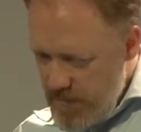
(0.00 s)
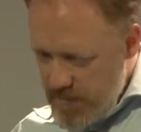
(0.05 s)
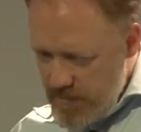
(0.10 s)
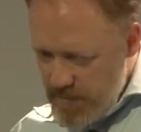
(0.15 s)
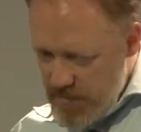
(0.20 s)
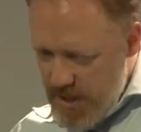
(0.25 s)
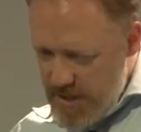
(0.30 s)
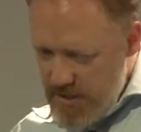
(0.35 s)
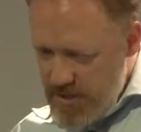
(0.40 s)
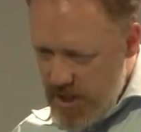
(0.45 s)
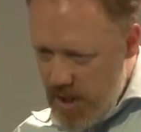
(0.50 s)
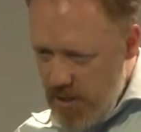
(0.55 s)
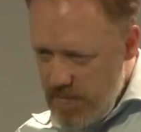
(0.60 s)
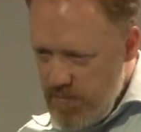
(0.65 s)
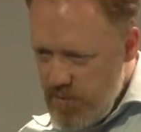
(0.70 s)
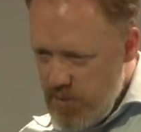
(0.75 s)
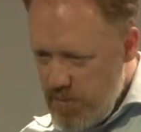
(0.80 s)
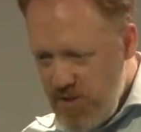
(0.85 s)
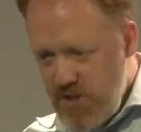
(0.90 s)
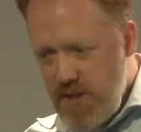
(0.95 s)
sent
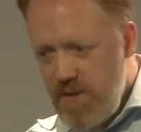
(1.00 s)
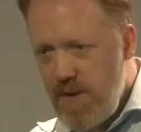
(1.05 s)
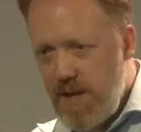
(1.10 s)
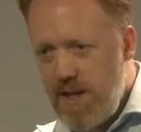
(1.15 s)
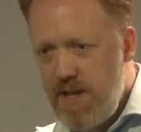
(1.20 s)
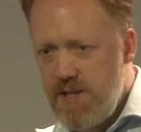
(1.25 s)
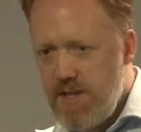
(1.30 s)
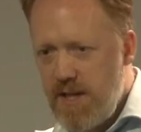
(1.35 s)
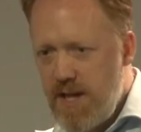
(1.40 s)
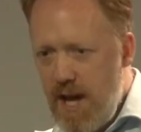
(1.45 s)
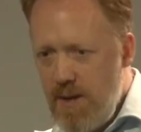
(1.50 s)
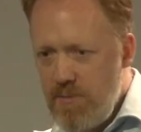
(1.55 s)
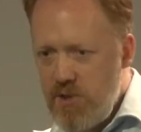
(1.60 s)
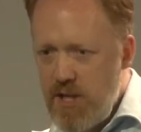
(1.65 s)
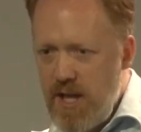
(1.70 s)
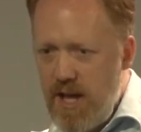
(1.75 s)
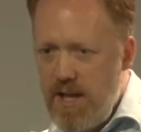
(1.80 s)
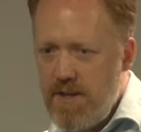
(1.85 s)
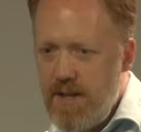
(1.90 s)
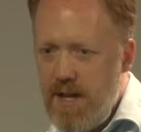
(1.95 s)
up specifically to
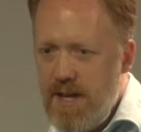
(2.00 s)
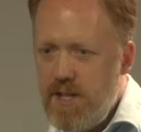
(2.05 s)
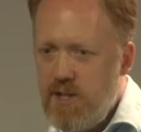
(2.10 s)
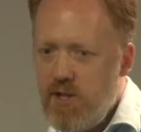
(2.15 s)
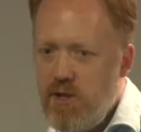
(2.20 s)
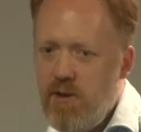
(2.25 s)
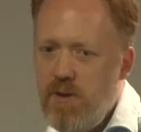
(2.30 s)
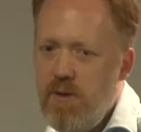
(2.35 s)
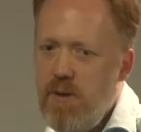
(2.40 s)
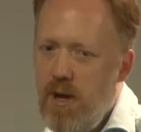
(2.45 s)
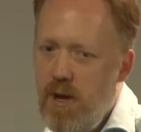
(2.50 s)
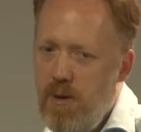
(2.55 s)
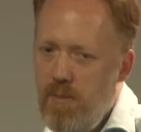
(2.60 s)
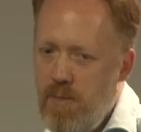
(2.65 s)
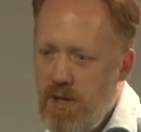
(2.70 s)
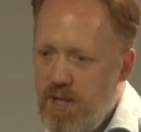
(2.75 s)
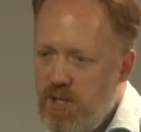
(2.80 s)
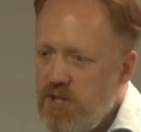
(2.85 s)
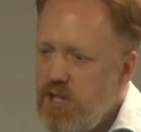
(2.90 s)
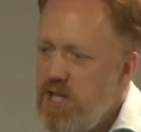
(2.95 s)
capture that data,
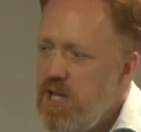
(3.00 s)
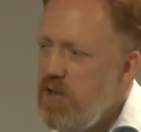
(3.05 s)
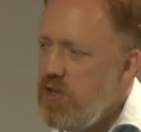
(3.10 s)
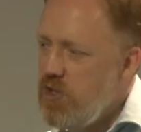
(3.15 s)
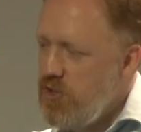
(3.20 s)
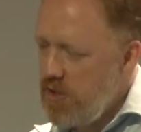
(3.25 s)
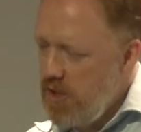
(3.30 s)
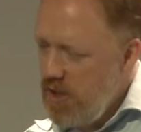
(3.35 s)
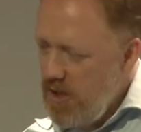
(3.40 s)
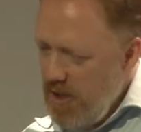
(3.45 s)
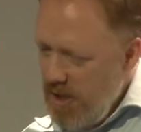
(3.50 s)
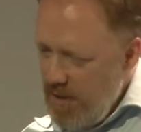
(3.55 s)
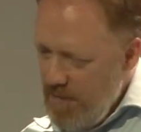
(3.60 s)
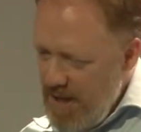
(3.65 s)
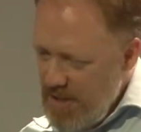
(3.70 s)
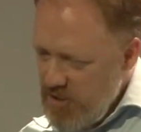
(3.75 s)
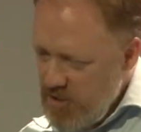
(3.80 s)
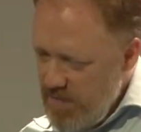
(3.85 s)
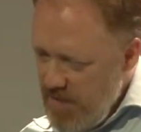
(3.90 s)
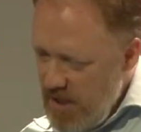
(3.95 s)
but there's huge
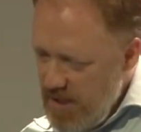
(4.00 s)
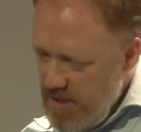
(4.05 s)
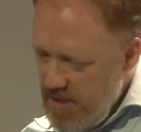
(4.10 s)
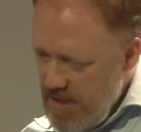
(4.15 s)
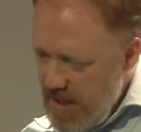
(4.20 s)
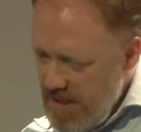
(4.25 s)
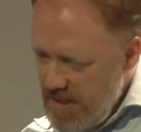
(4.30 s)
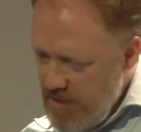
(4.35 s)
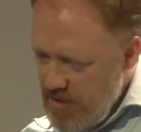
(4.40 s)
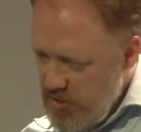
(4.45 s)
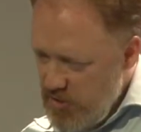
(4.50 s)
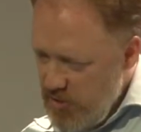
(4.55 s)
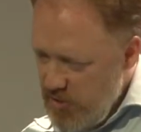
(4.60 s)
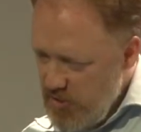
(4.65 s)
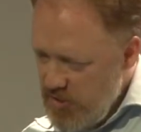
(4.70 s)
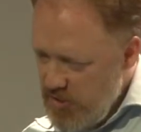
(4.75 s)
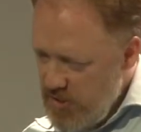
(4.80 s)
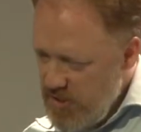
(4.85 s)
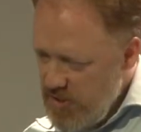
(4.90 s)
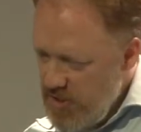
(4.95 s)
amounts of other data
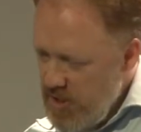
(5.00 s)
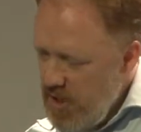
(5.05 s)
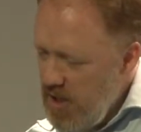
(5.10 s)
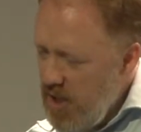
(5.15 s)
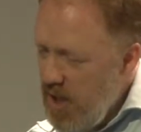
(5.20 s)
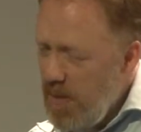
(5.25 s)
sources.